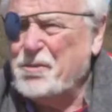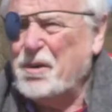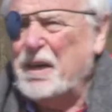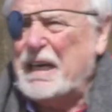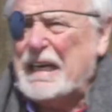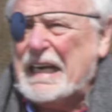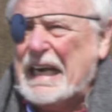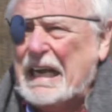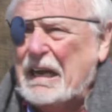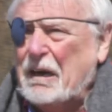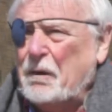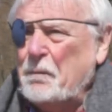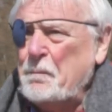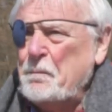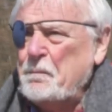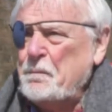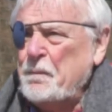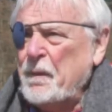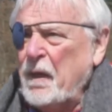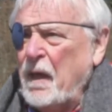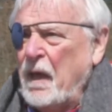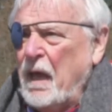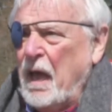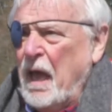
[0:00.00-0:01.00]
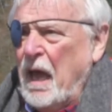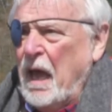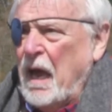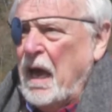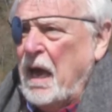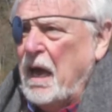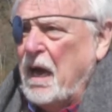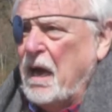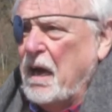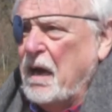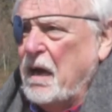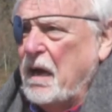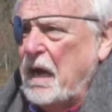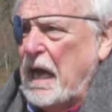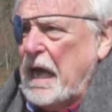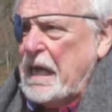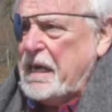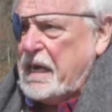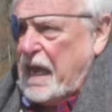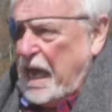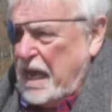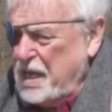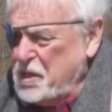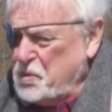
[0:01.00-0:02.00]
right now,
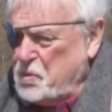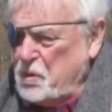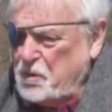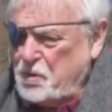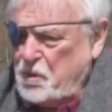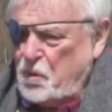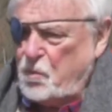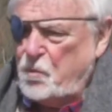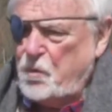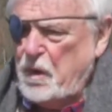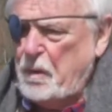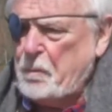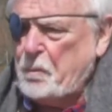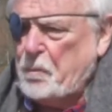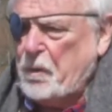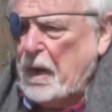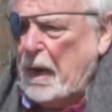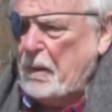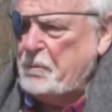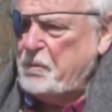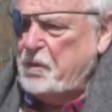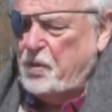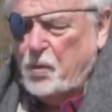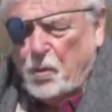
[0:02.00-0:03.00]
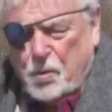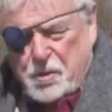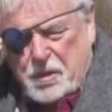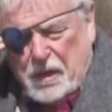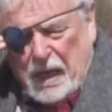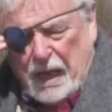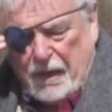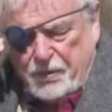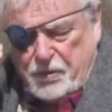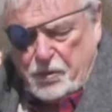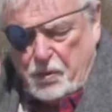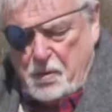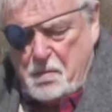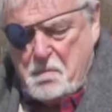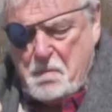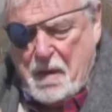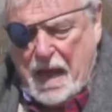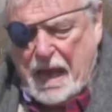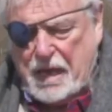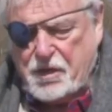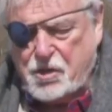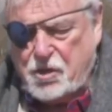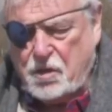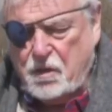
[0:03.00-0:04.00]
and as with the riprap, you also have to
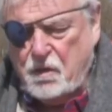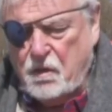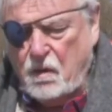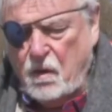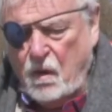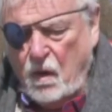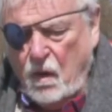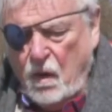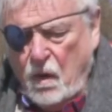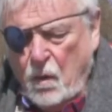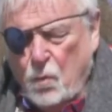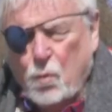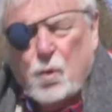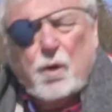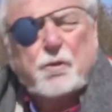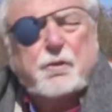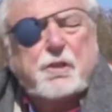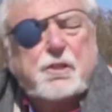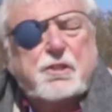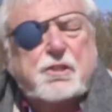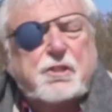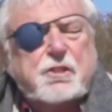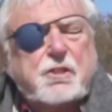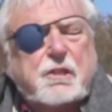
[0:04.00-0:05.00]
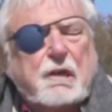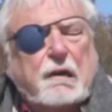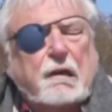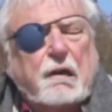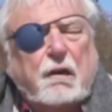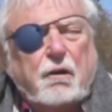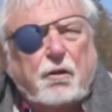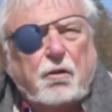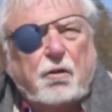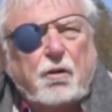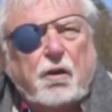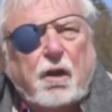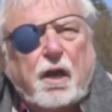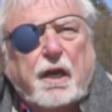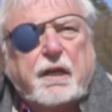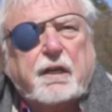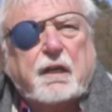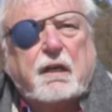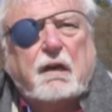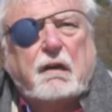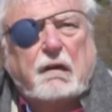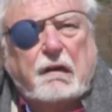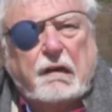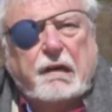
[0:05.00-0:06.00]
imagine what this is going to look like
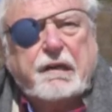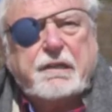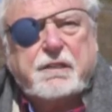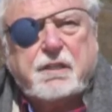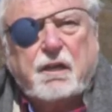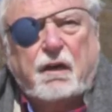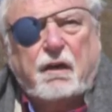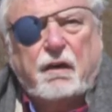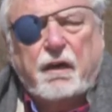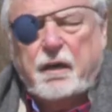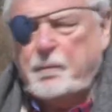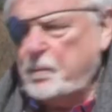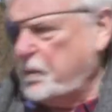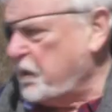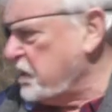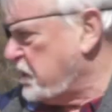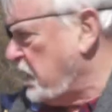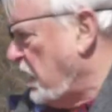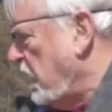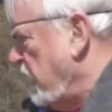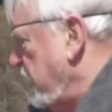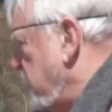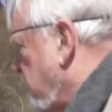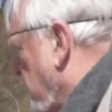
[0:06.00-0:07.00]
at high tide, because high